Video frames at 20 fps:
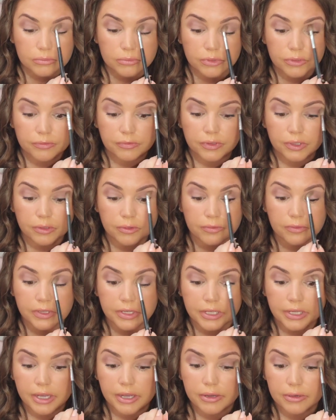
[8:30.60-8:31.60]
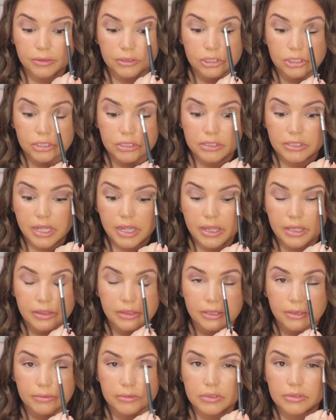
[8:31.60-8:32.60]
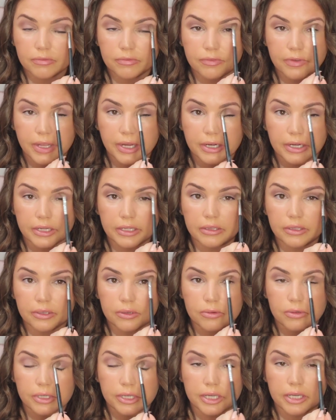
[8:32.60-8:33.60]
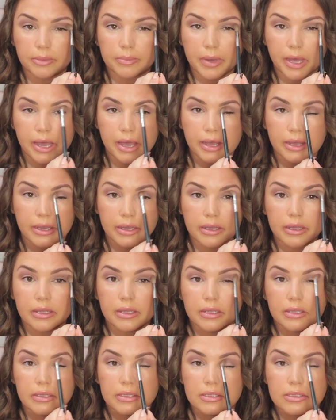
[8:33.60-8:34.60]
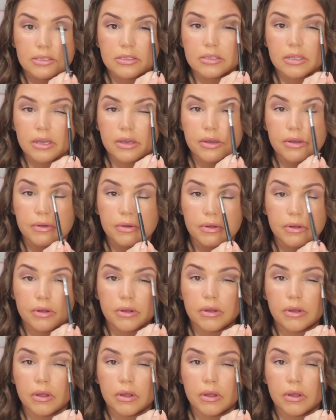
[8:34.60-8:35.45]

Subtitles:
reveal video, she said there was very little kickback. So,